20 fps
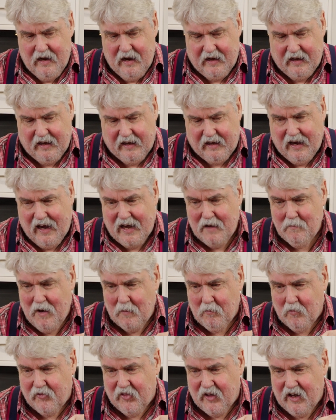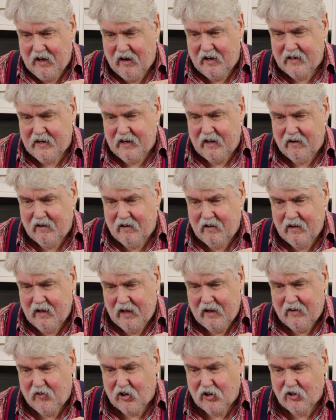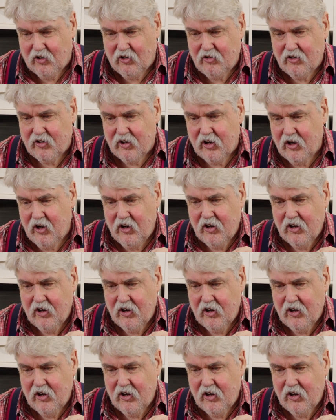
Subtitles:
And he came up with the idea of a good